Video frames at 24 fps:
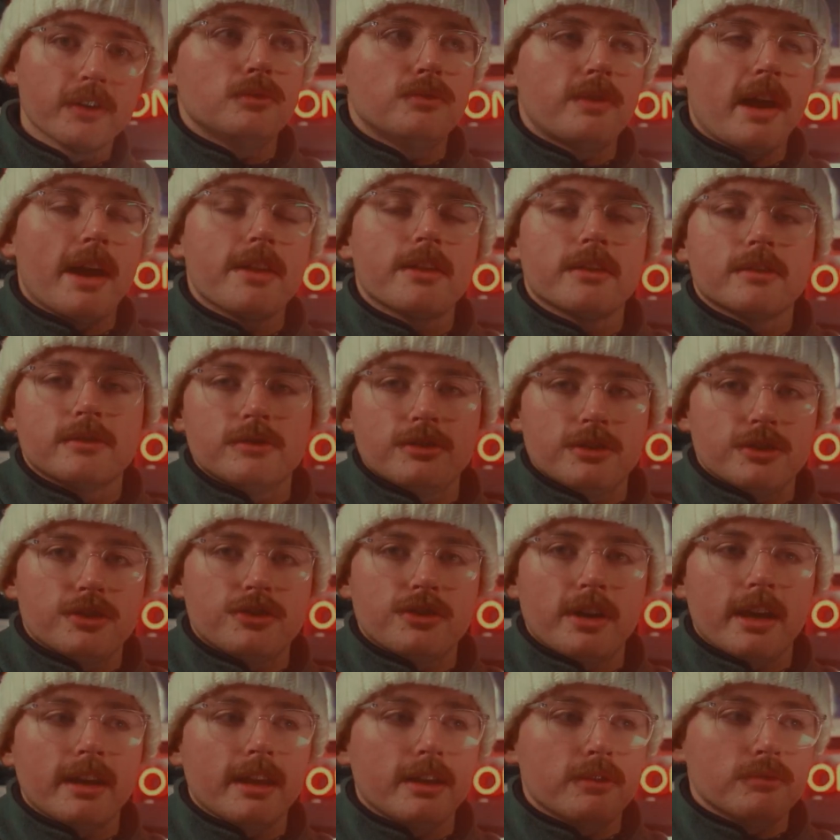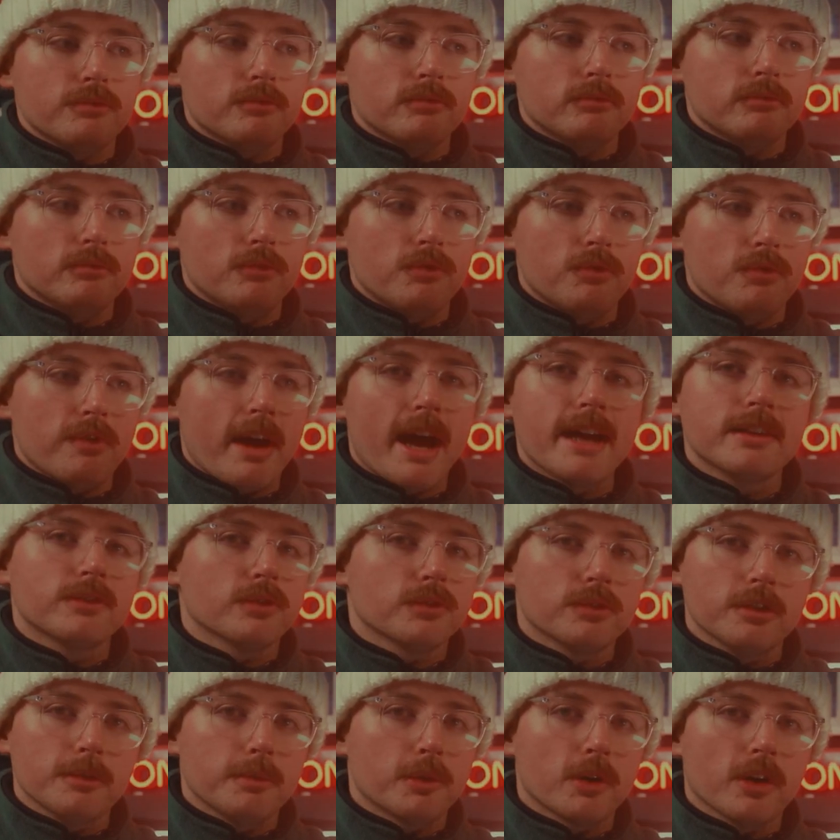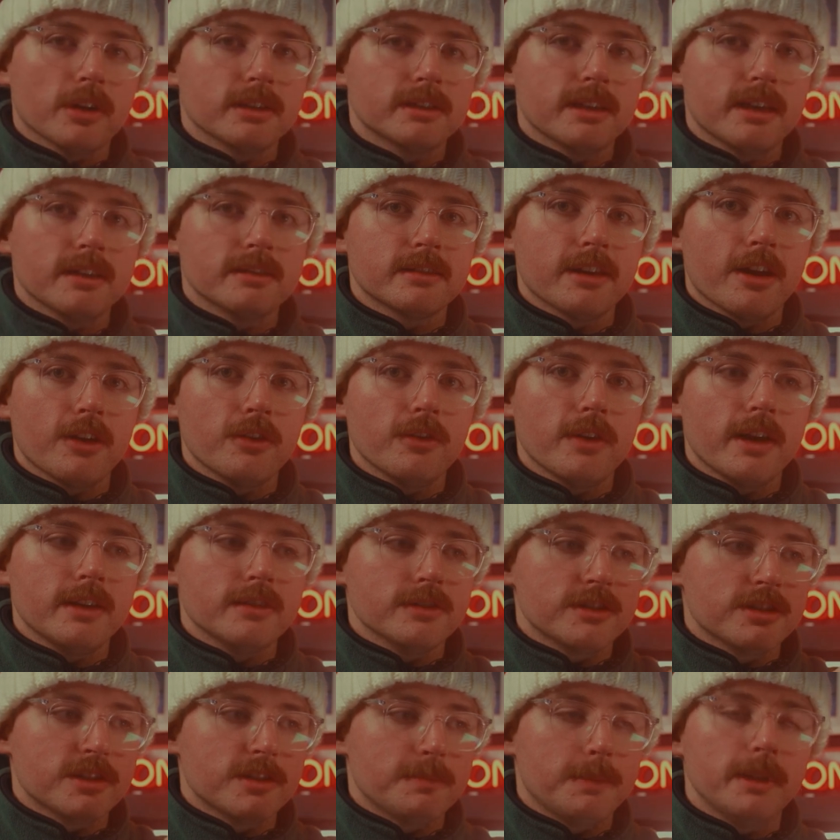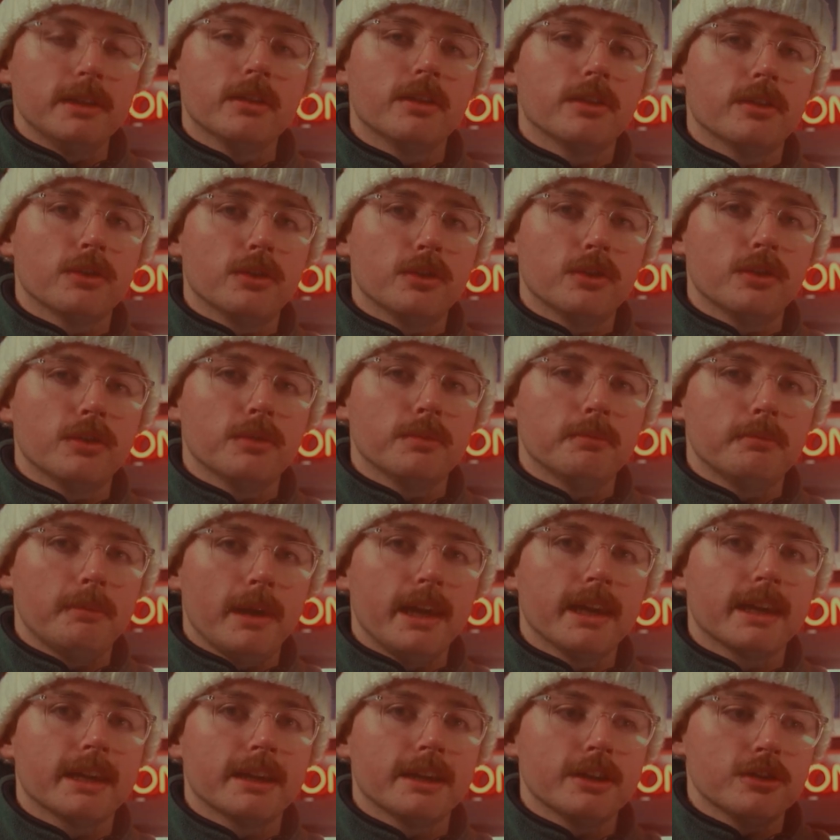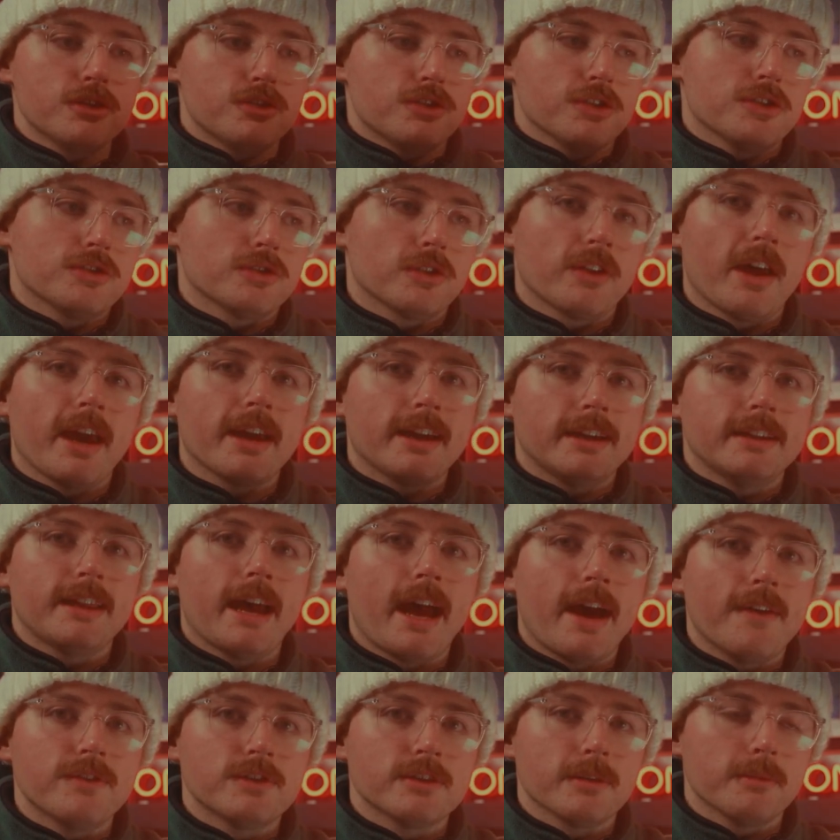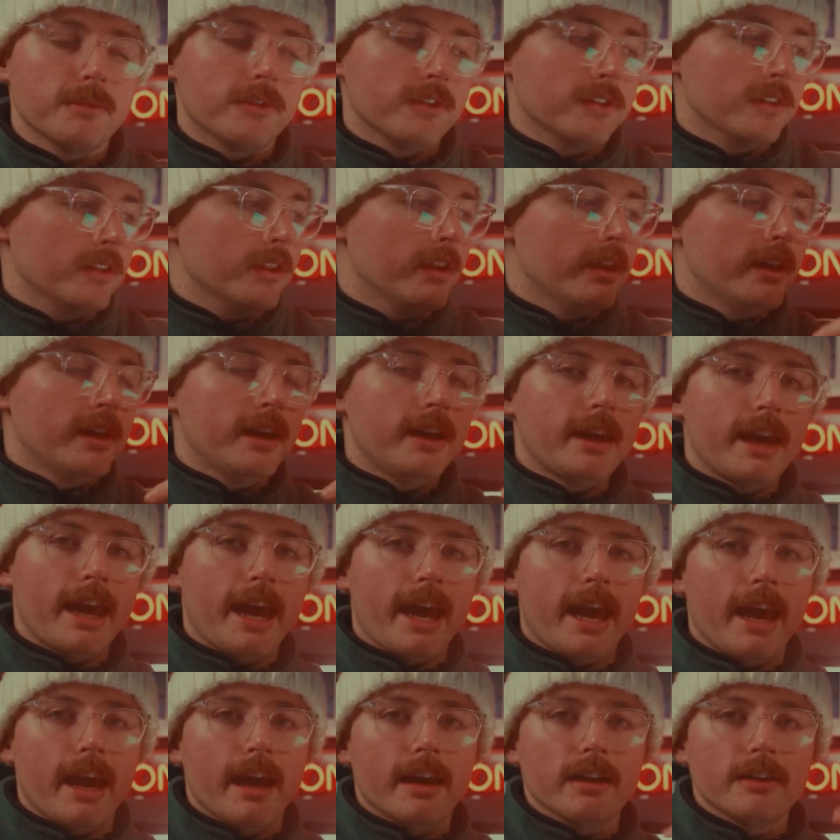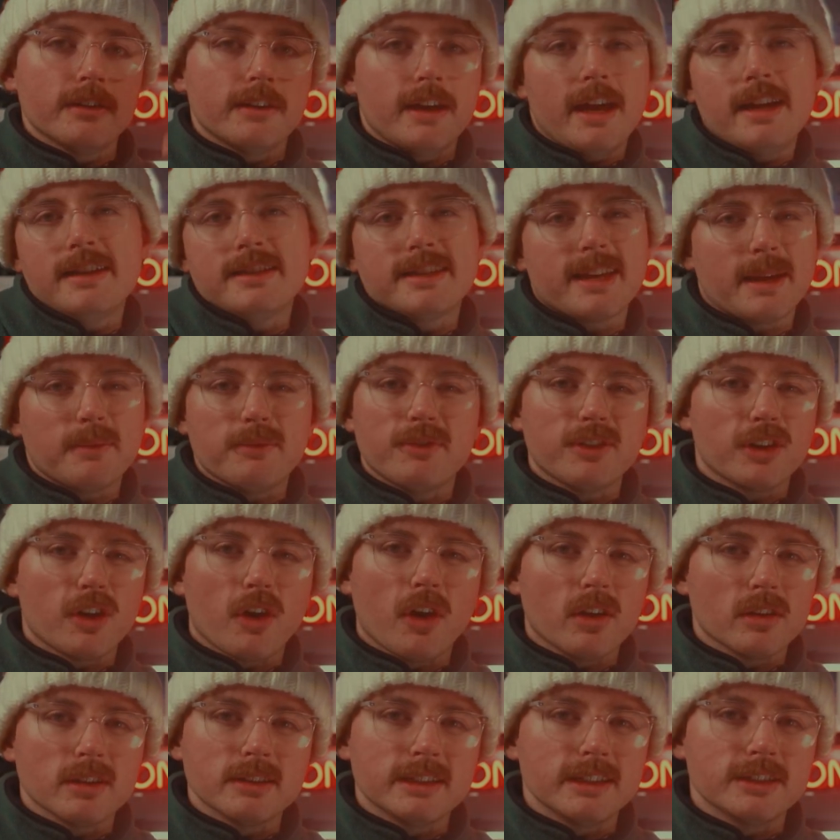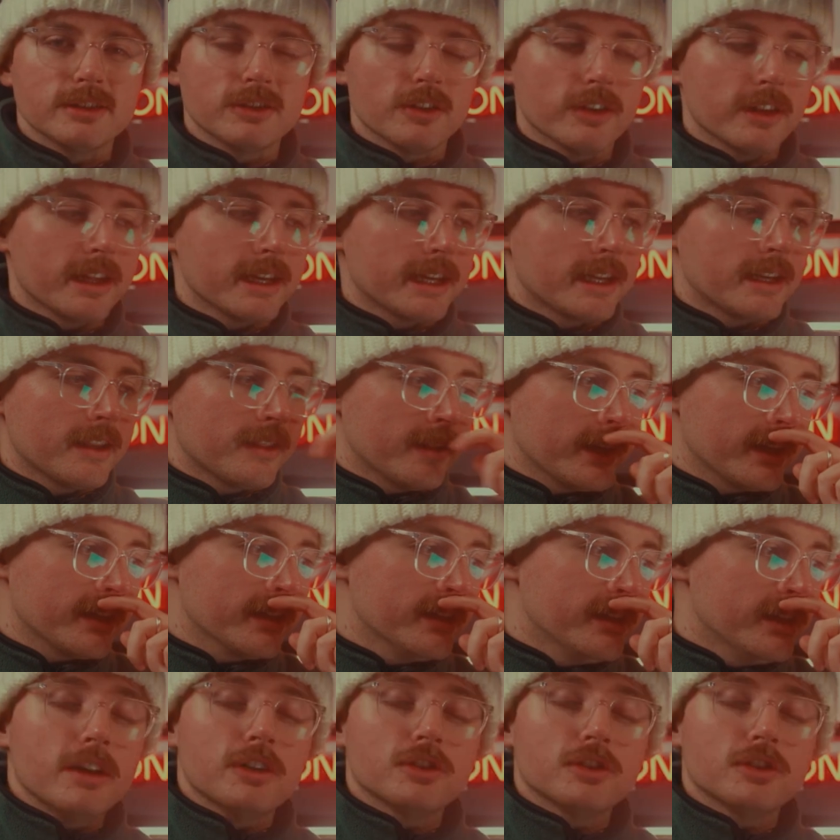rather than just trying to rattle the process out and speed through making it just so that I could have something in time for the holidays and all that kind of thing.